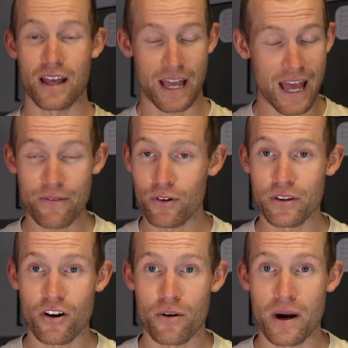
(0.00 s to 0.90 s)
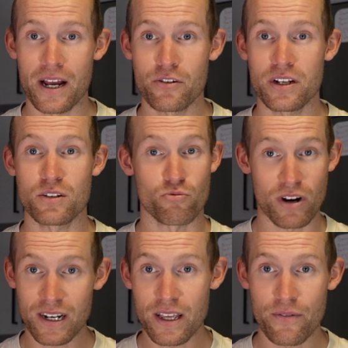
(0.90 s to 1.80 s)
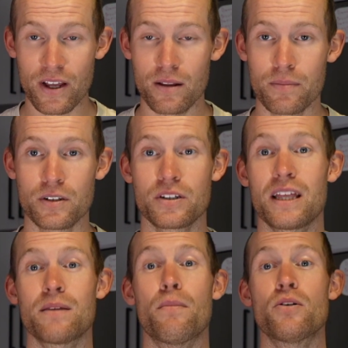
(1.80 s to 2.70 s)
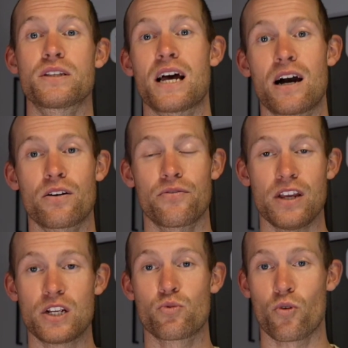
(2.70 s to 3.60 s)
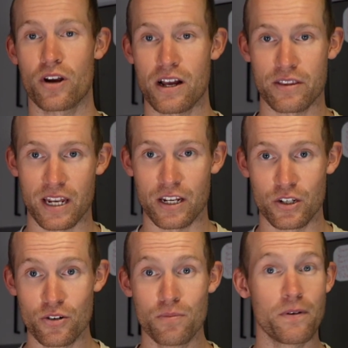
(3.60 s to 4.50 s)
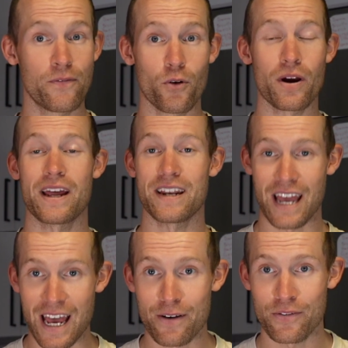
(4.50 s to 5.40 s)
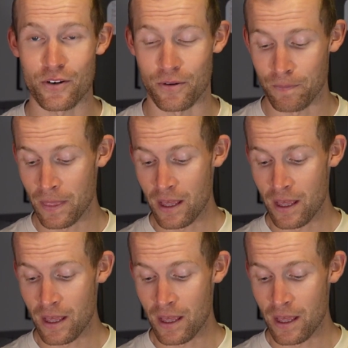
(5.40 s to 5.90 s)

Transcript: have all the carbohydrates readily available to get the most out of each workout that I do before and after.